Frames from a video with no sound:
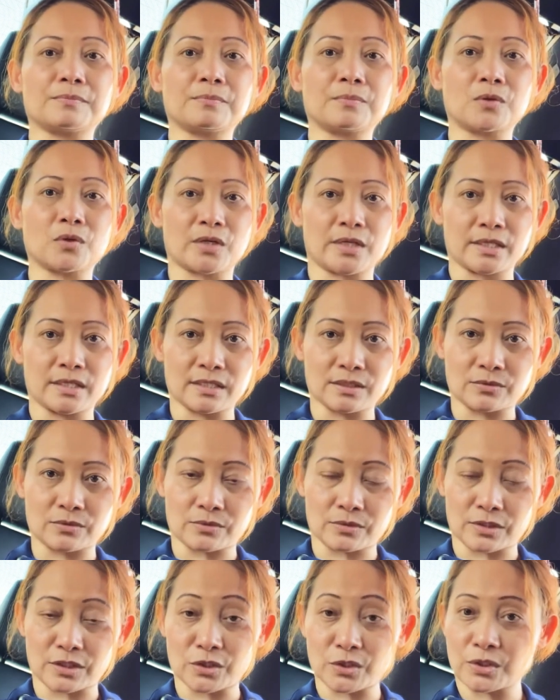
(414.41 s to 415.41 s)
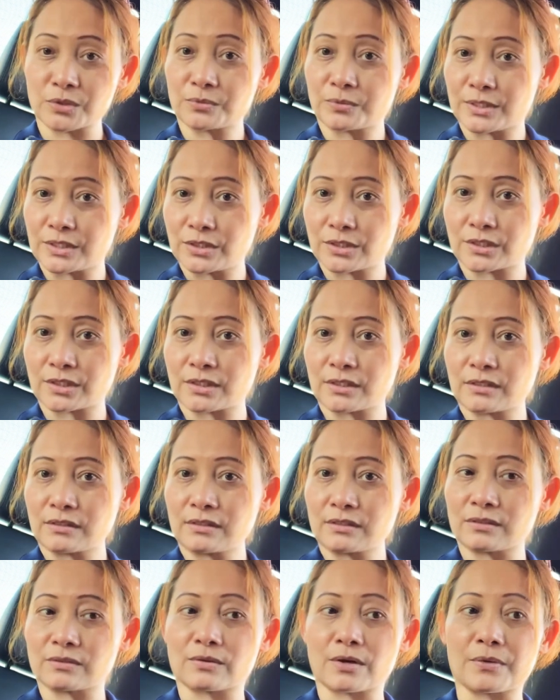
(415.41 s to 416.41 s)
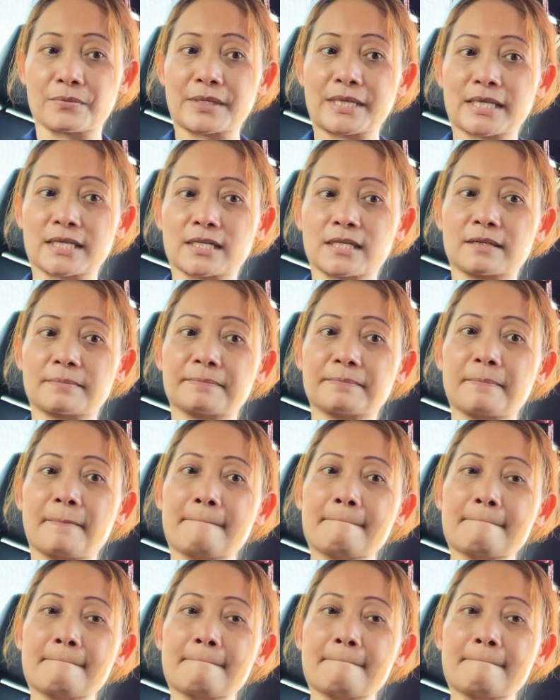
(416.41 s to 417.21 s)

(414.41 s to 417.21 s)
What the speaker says: poor nutrition growing up.